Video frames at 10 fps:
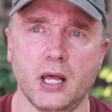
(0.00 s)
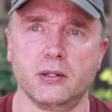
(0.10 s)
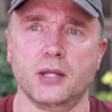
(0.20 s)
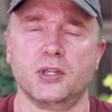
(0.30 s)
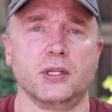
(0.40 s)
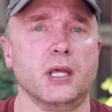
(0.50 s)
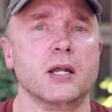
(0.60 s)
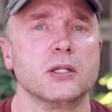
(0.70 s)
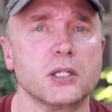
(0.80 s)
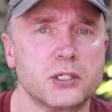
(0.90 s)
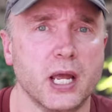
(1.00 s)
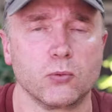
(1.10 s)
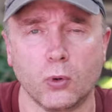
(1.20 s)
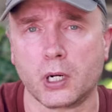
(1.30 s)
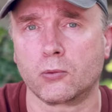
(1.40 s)
at the end of the day,
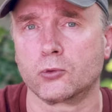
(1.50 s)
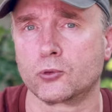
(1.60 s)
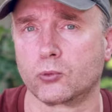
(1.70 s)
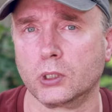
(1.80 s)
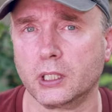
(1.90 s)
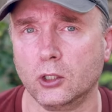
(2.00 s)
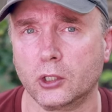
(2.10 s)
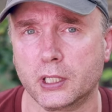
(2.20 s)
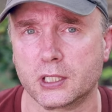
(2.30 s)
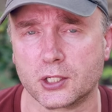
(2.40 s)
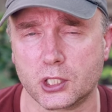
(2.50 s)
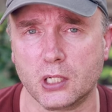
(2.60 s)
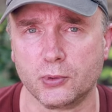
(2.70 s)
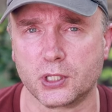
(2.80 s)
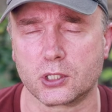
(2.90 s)
what I was really looking to
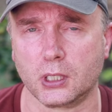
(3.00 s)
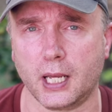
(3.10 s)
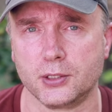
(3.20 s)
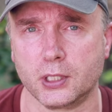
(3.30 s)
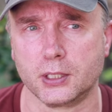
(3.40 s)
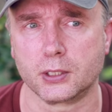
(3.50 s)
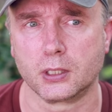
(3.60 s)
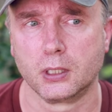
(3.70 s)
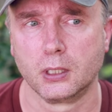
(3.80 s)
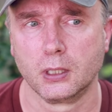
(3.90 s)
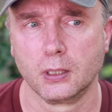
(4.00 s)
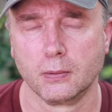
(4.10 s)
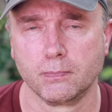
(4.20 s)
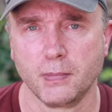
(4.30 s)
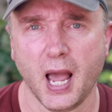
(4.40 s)
see with this lens is,
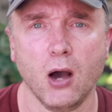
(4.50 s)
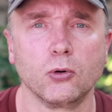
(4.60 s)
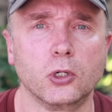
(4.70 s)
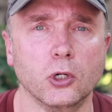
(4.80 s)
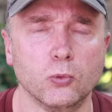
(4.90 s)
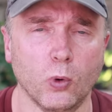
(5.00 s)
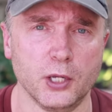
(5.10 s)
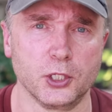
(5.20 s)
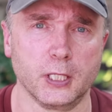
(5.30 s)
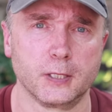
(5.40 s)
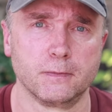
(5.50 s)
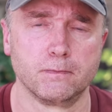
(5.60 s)
how good was it?